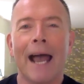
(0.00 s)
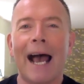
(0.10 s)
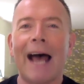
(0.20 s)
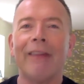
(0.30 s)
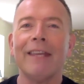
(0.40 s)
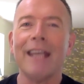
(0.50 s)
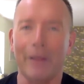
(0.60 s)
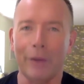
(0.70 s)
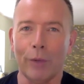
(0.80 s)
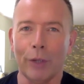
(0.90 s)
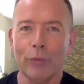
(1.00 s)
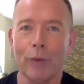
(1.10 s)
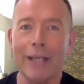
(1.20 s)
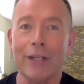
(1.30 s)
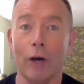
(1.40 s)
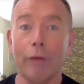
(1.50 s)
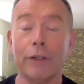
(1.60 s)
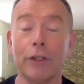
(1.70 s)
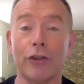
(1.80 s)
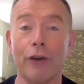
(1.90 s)
And the other one went off
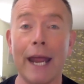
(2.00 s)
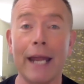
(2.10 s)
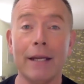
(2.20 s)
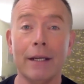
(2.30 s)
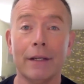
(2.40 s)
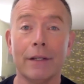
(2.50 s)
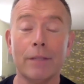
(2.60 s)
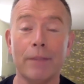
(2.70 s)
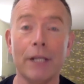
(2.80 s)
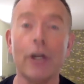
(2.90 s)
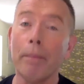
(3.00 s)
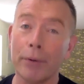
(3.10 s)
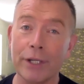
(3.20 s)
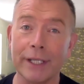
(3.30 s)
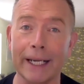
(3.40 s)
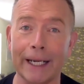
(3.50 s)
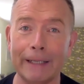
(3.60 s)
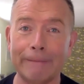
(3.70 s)
to train to be an opera singer.